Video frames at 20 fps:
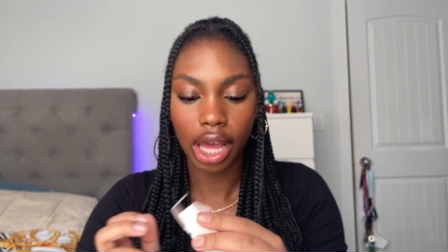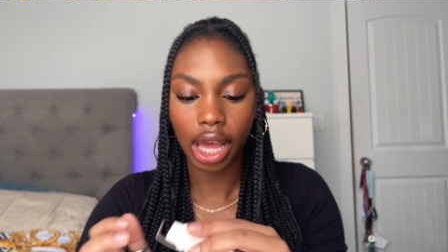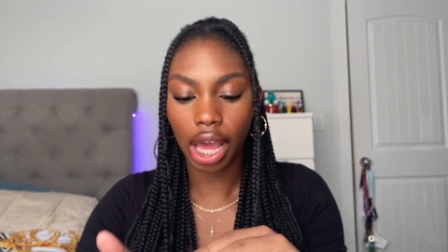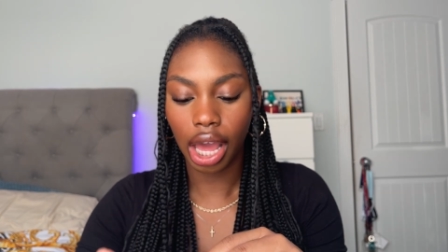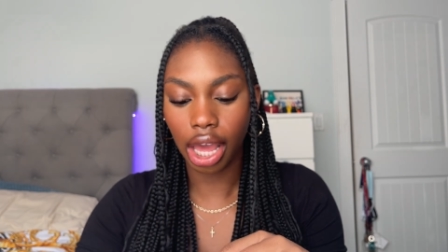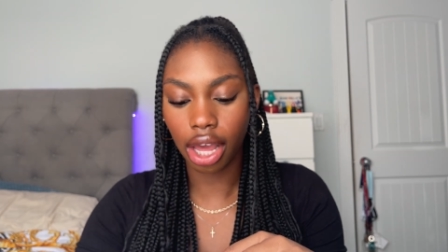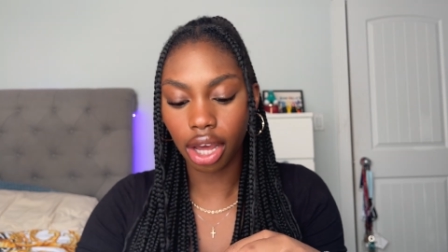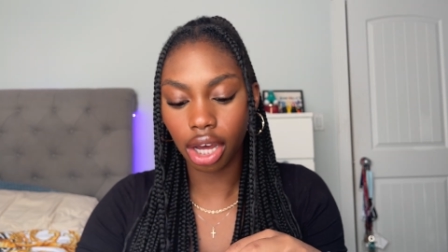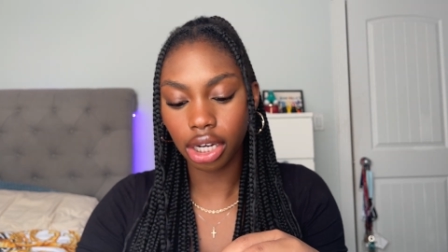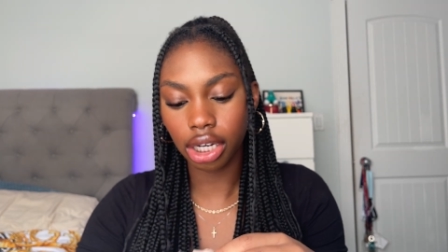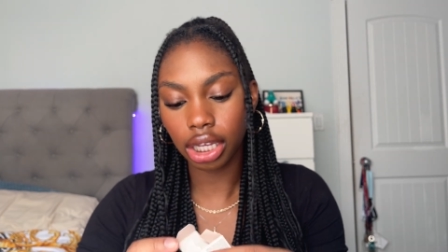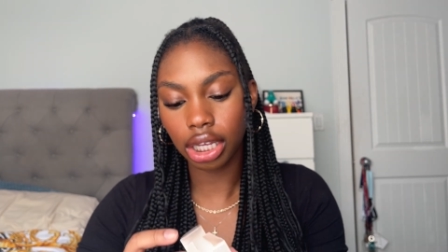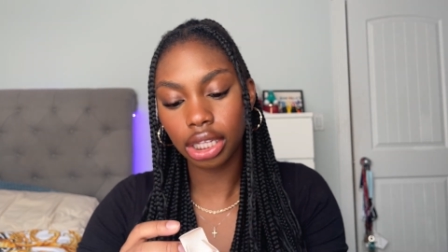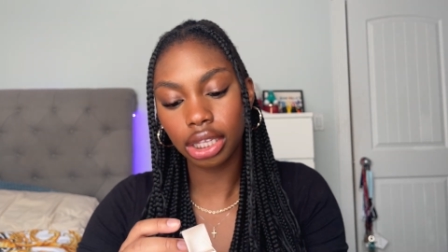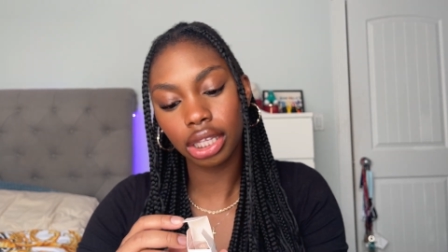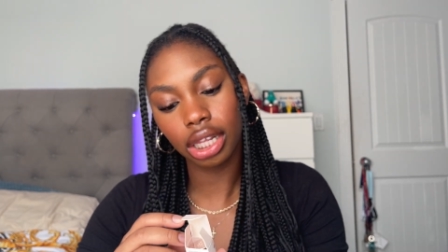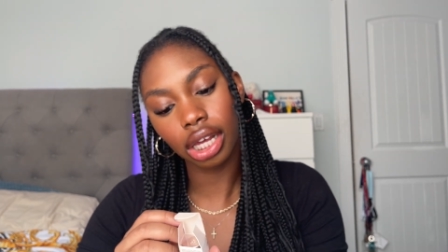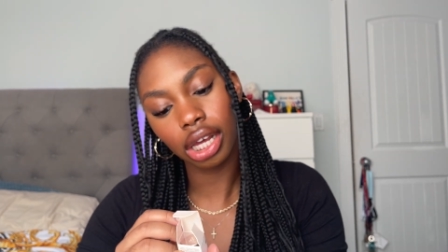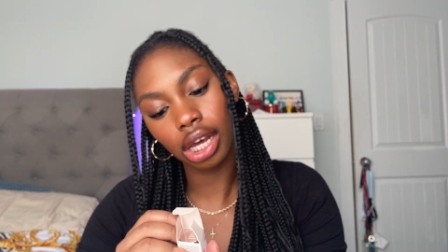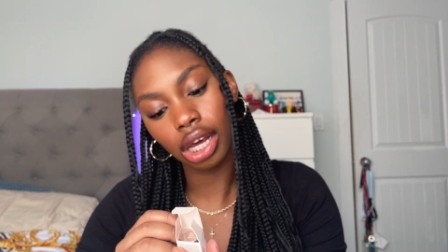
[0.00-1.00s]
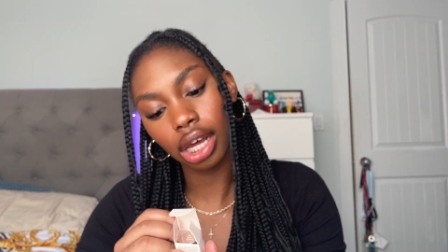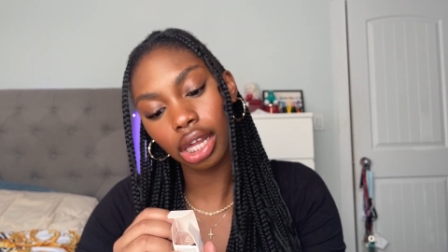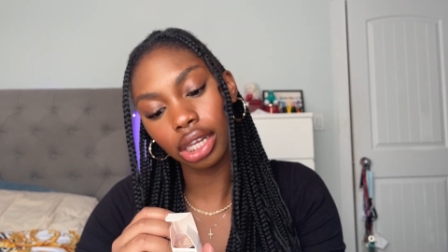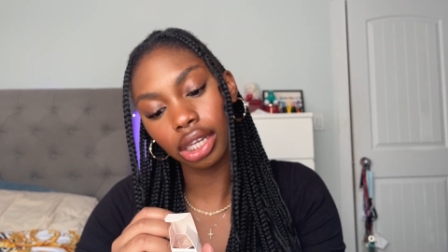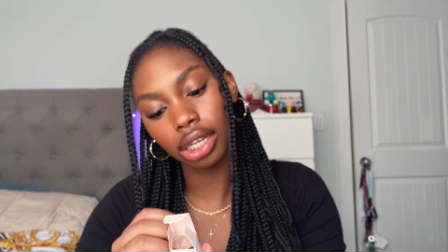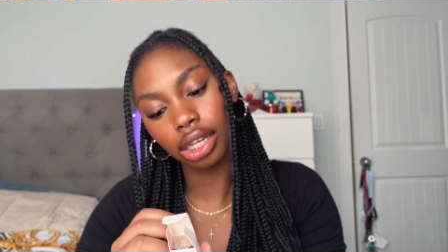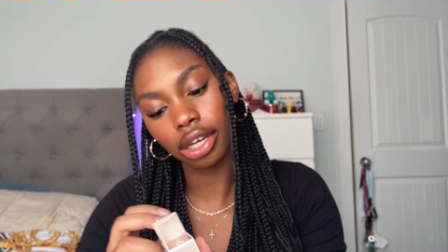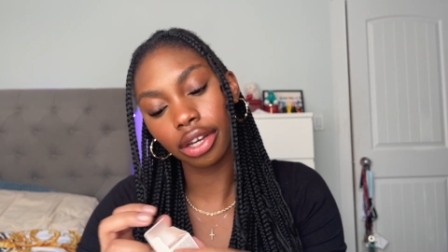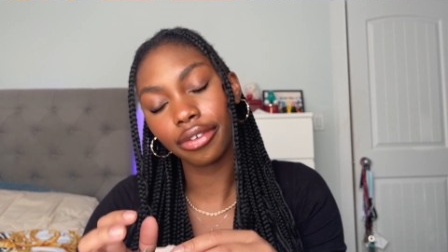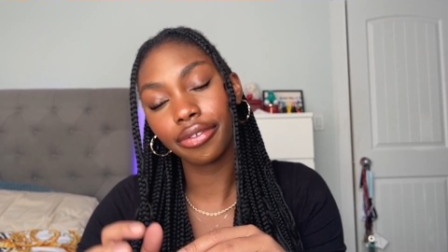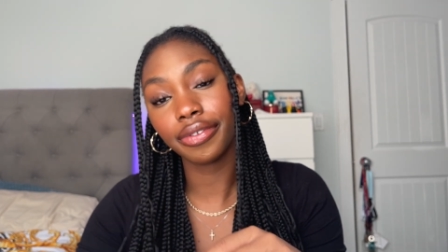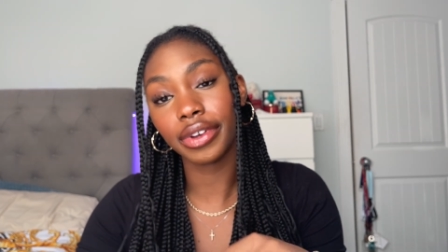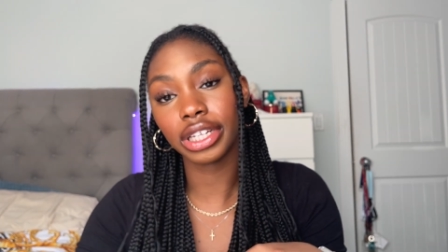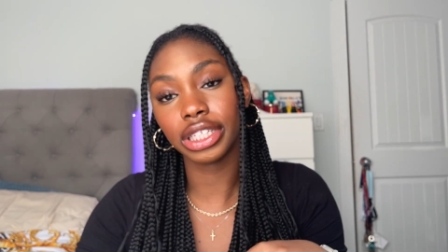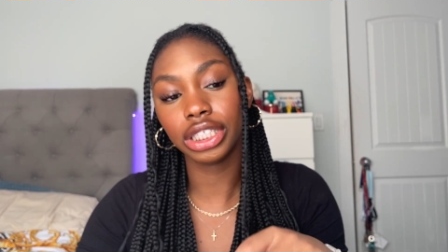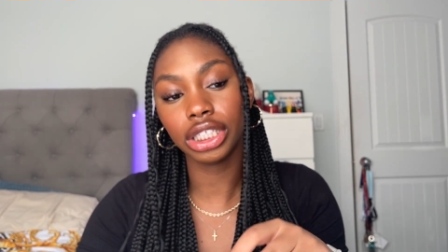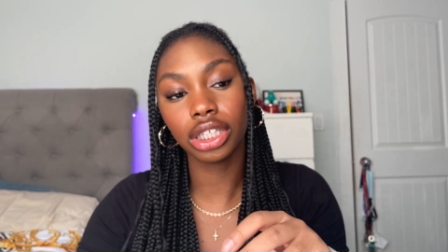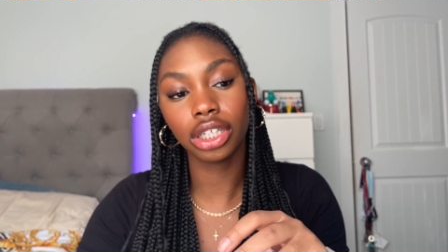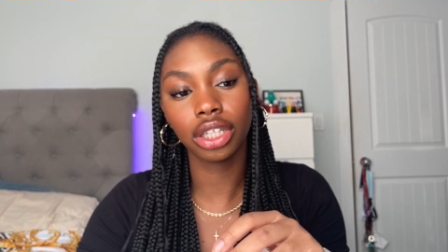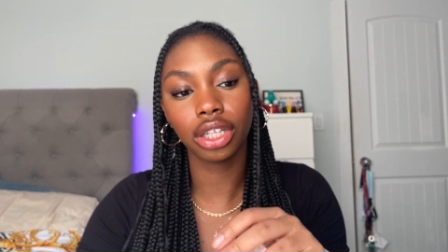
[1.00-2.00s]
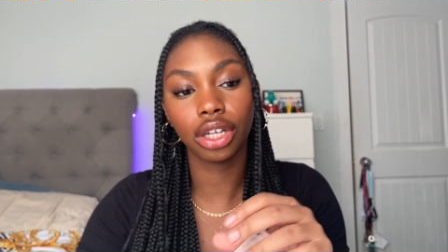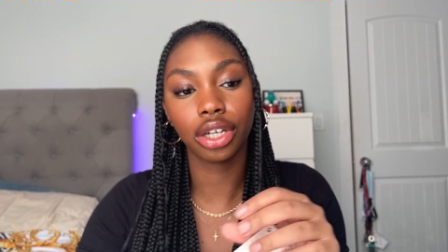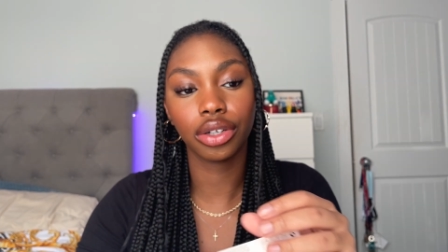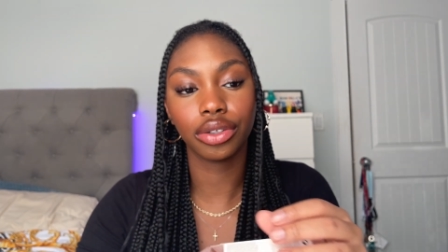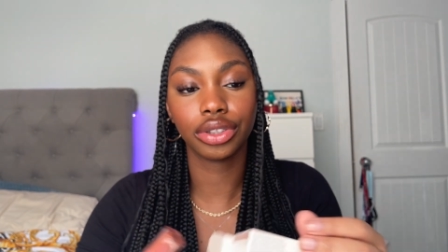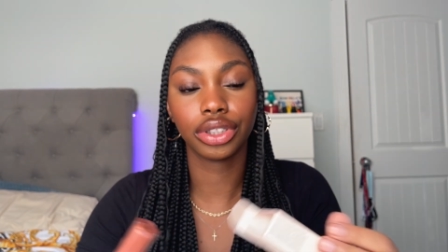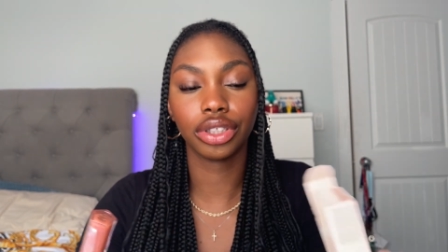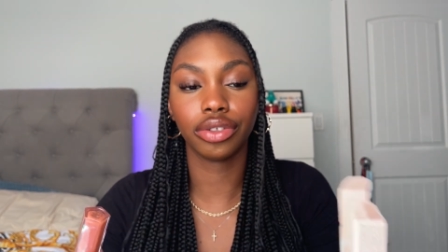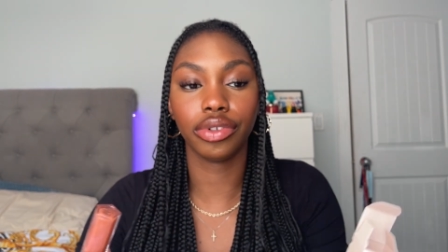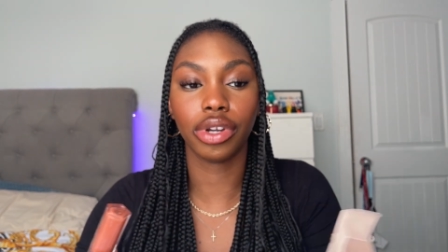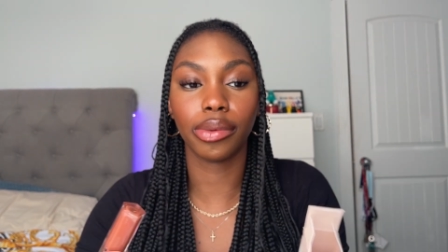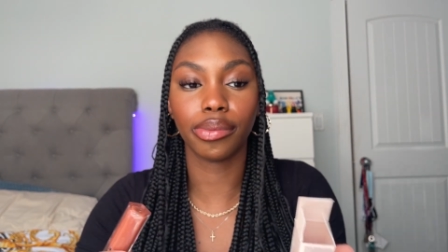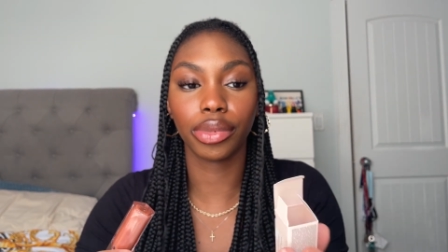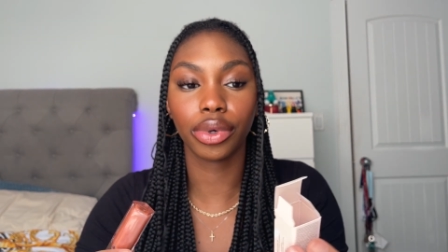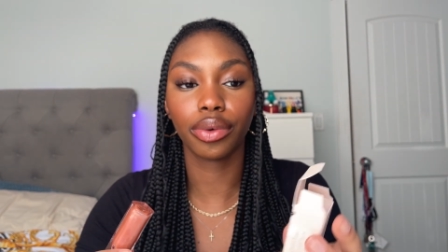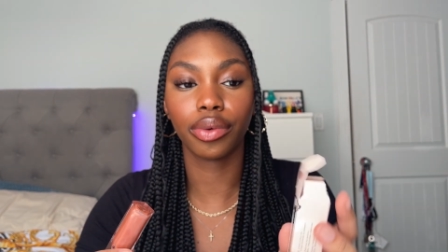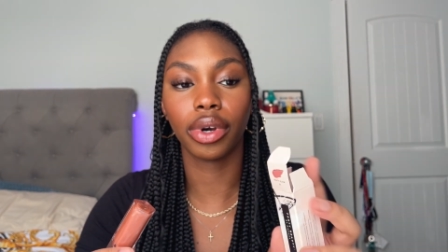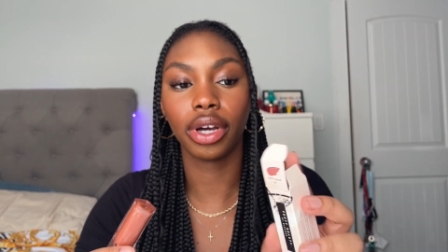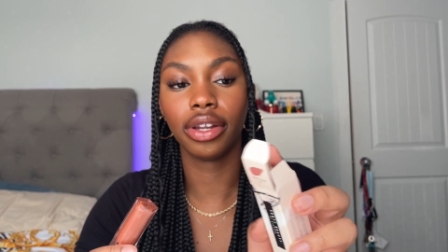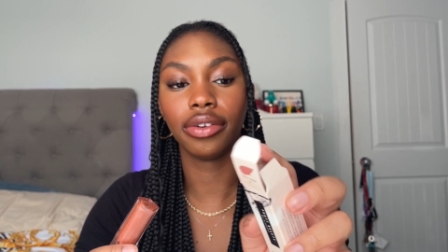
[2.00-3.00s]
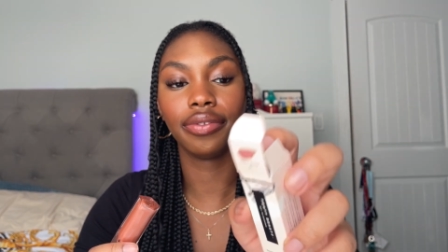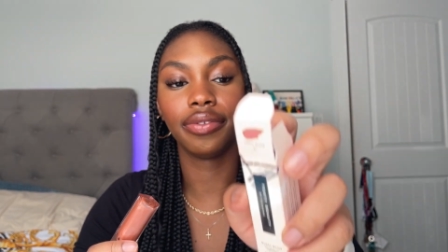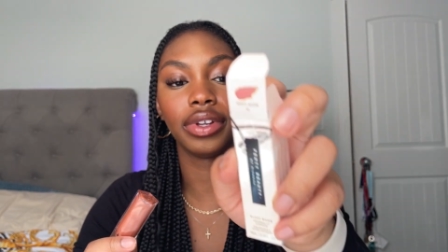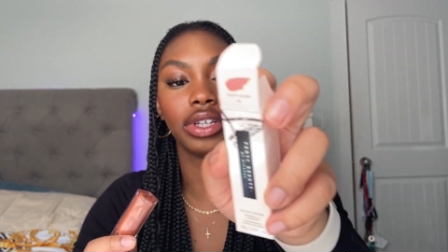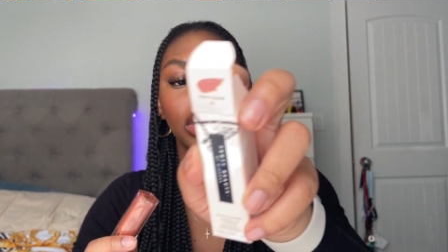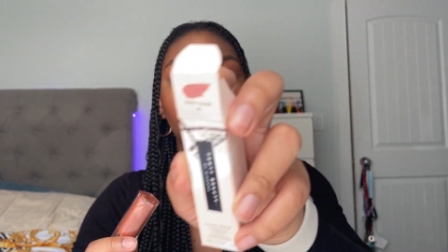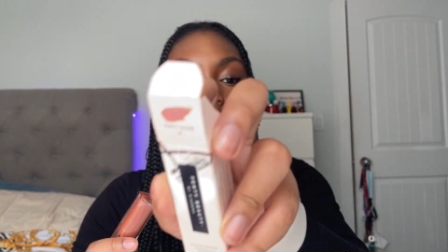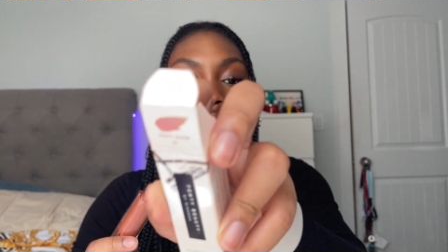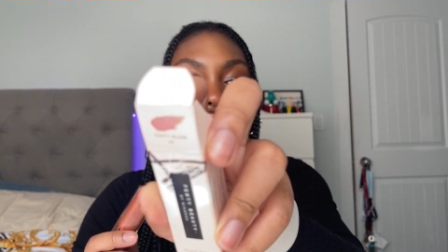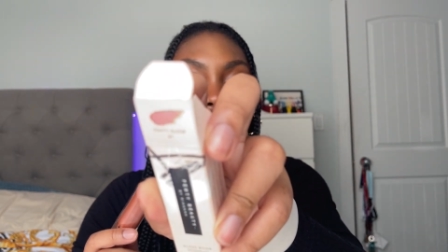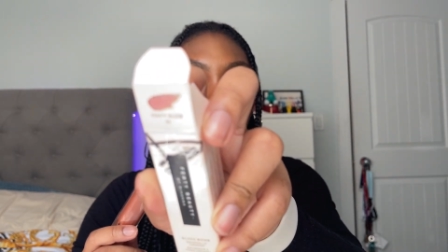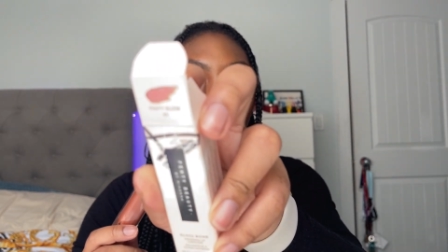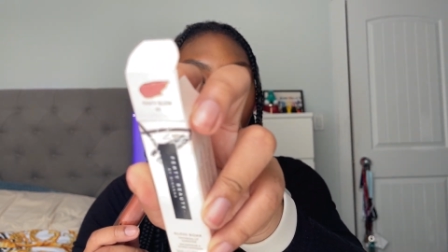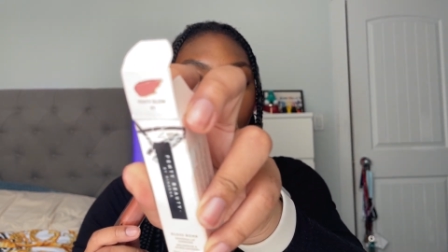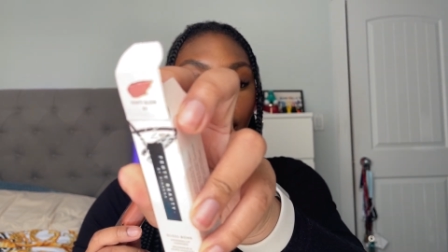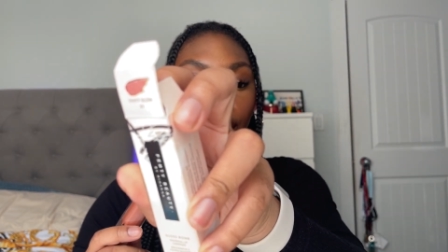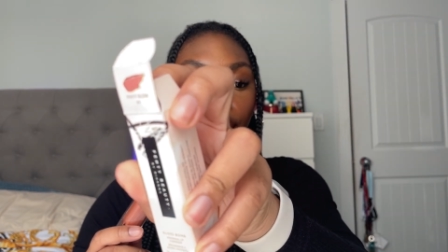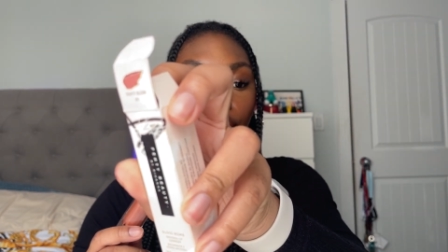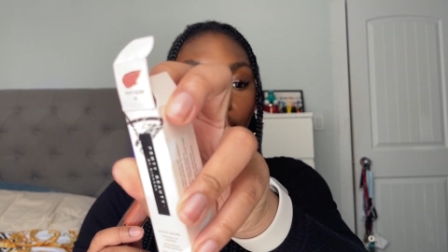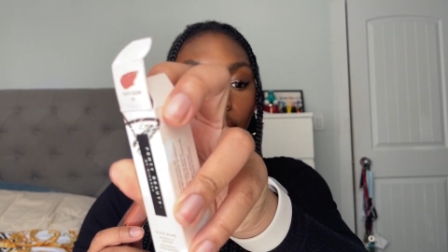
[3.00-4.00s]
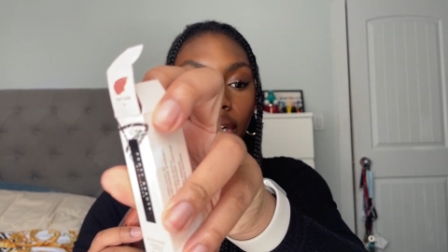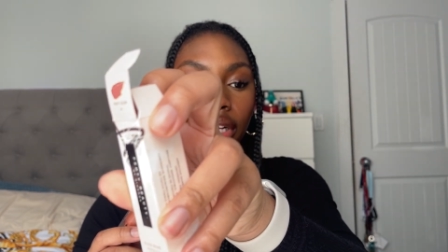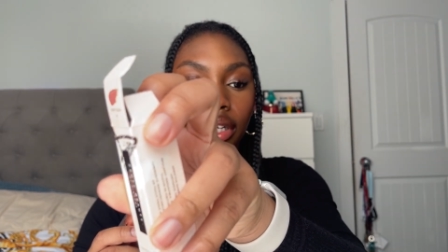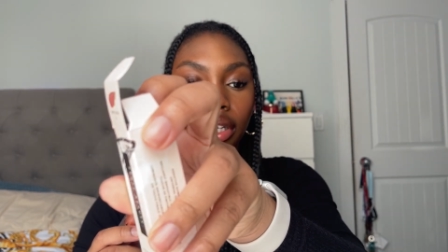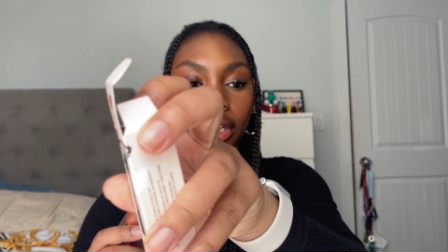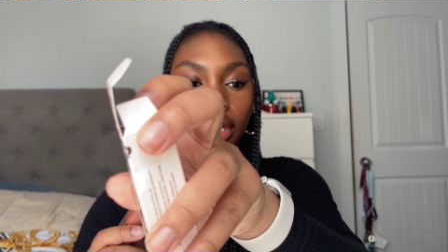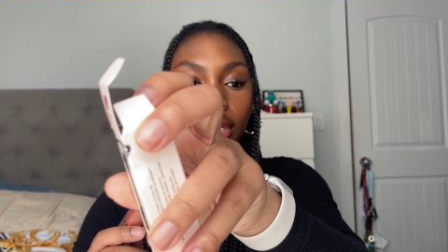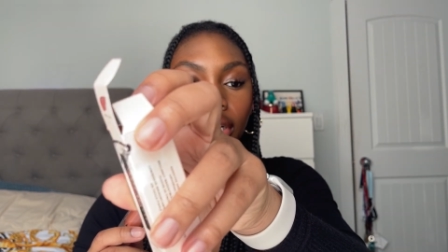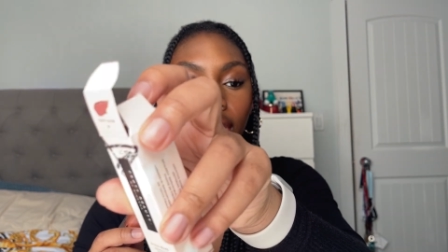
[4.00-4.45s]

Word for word: I got it in the color Fenty Glow. So number one, Fenty Glow number one.